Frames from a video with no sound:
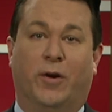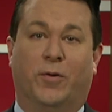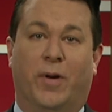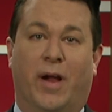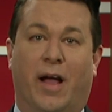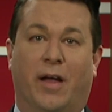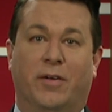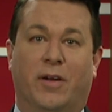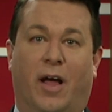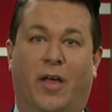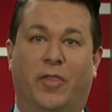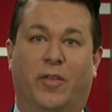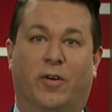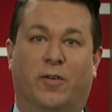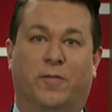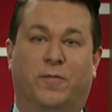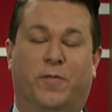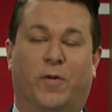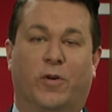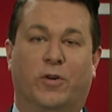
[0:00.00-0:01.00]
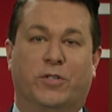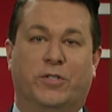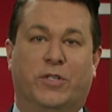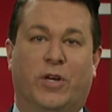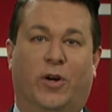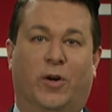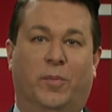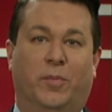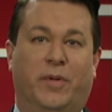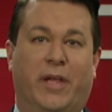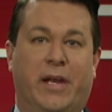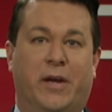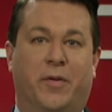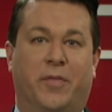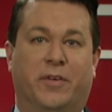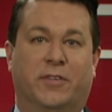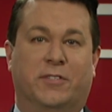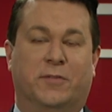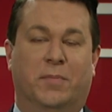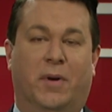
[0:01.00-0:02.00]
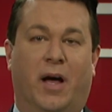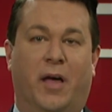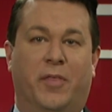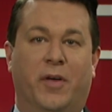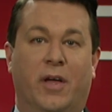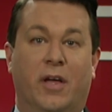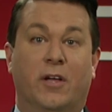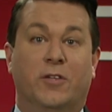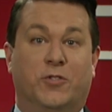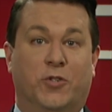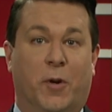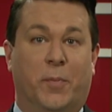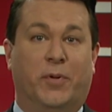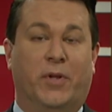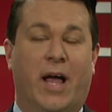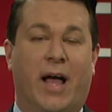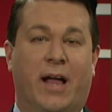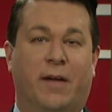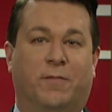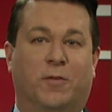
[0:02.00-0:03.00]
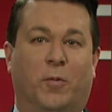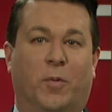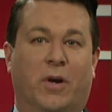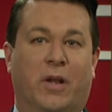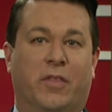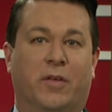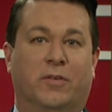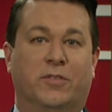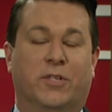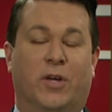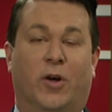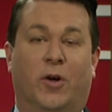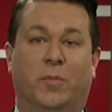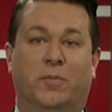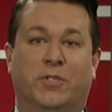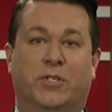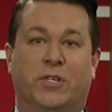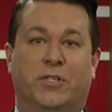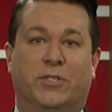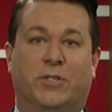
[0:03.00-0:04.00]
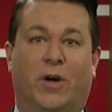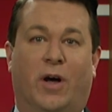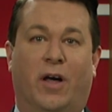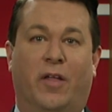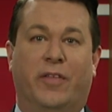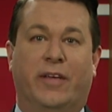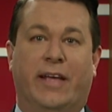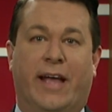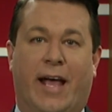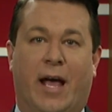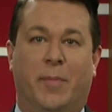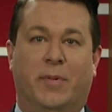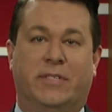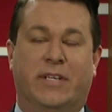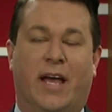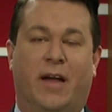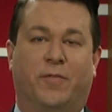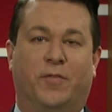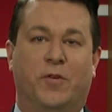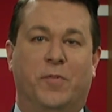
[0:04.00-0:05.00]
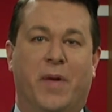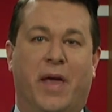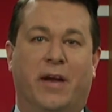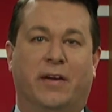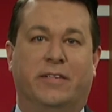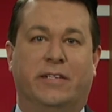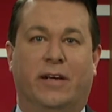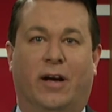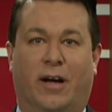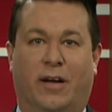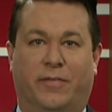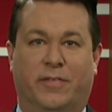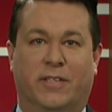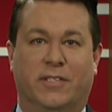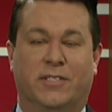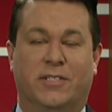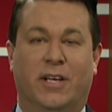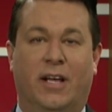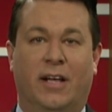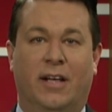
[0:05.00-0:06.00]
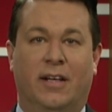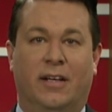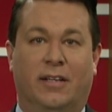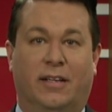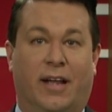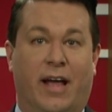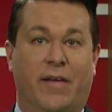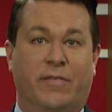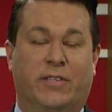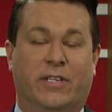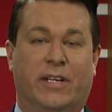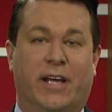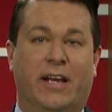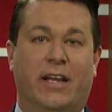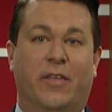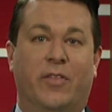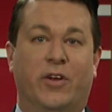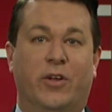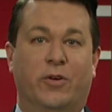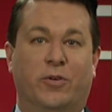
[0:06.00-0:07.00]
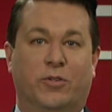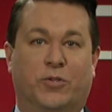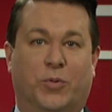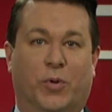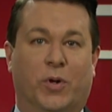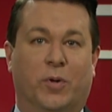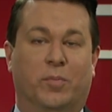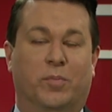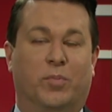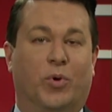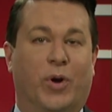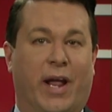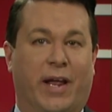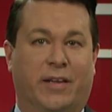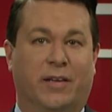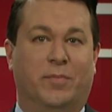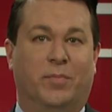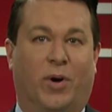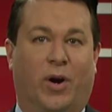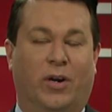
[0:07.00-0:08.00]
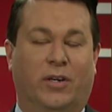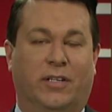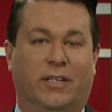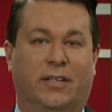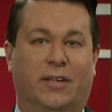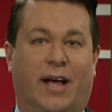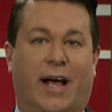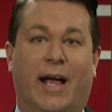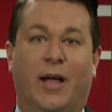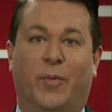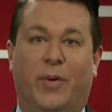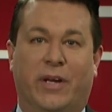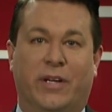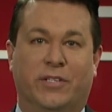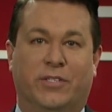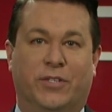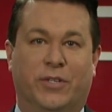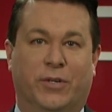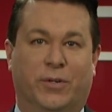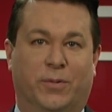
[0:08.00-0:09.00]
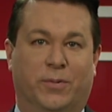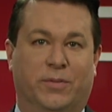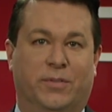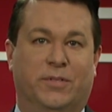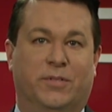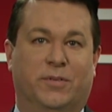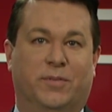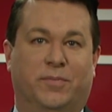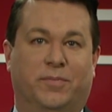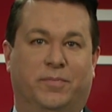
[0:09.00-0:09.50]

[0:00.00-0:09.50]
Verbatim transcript: ground on their first home later this month. To apply for one of those homes, just call the Habitat for Humanity office. Live tonight in the newsroom, Brandon Bartlett, Eyewitness News.